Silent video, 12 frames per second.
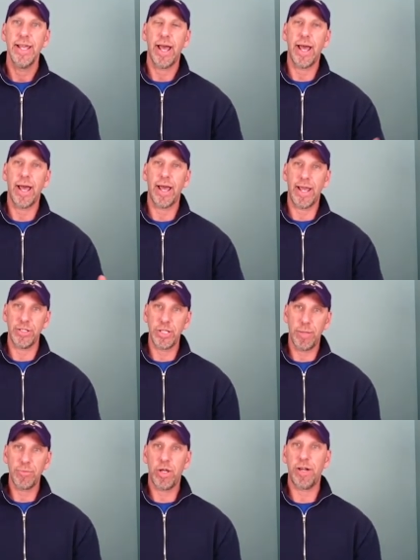I
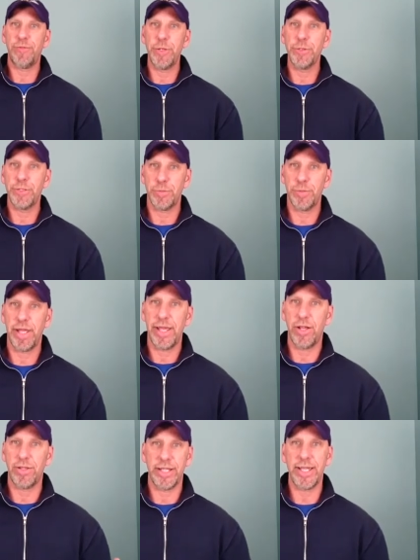jumped on a futures
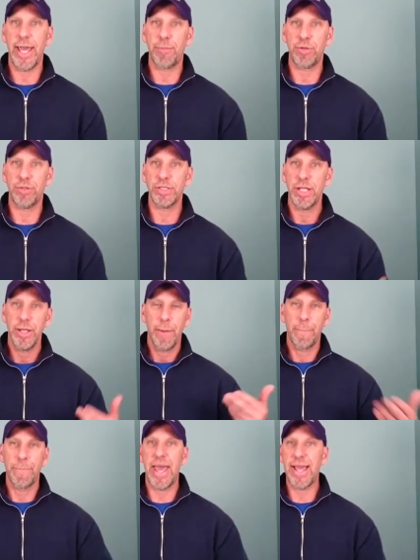play on the Capitals
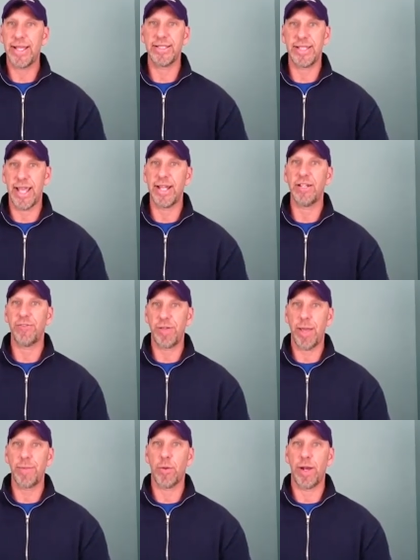back at the end of
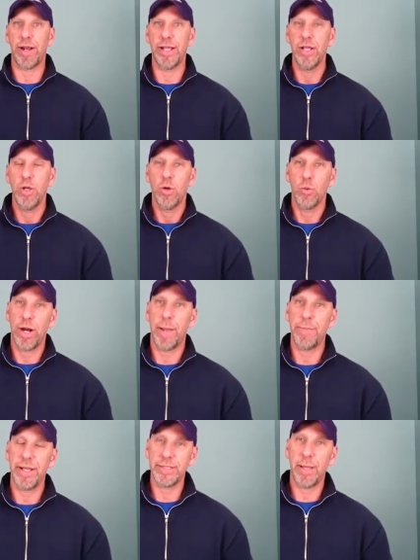February, where I
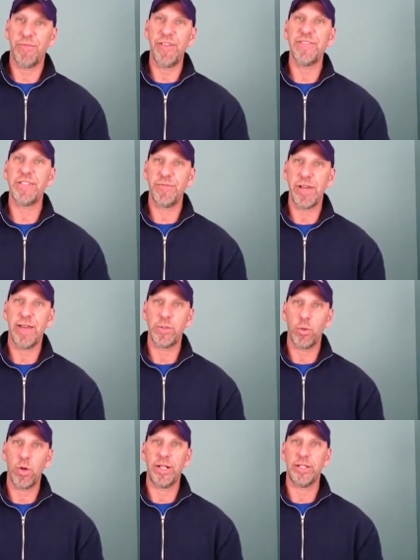picked up
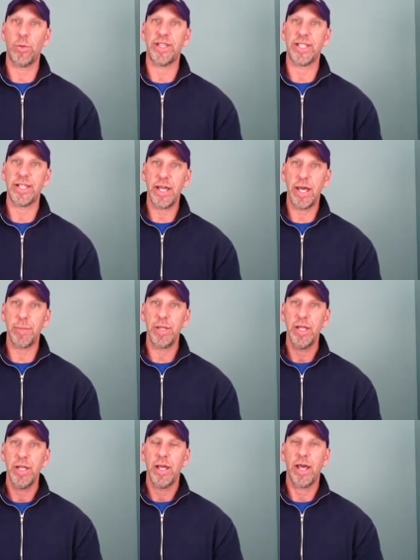55-1 to win the
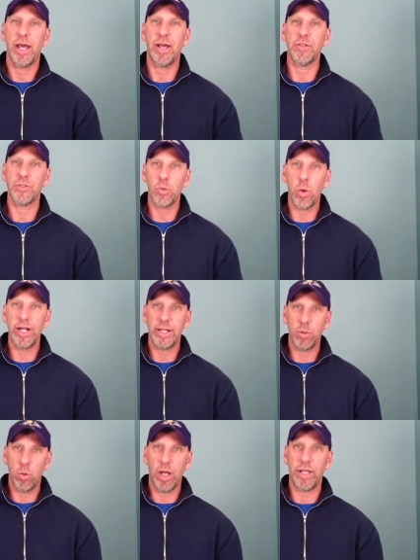Cup,
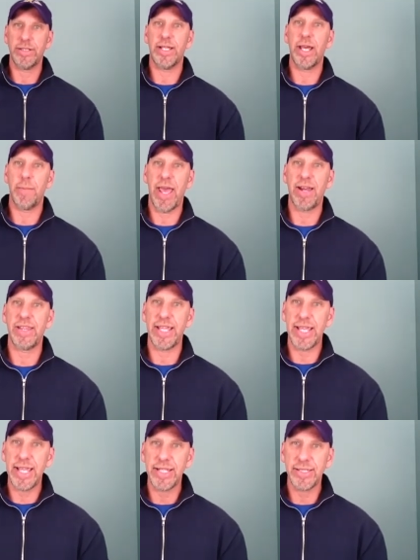20-1 to come out of
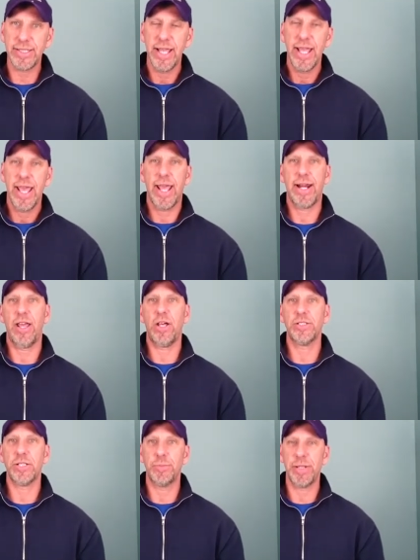the East, and I
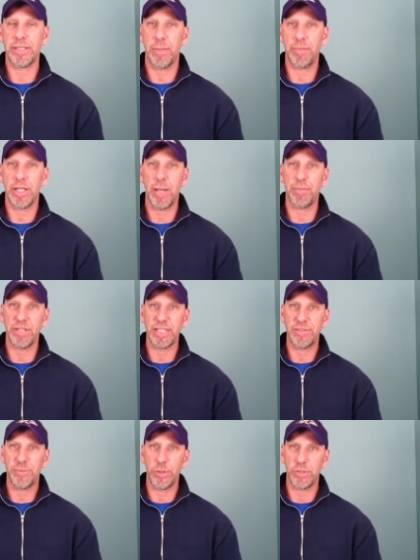also picked up a couple
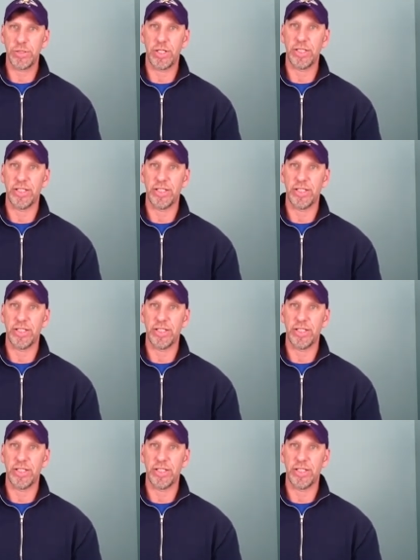nice futures on the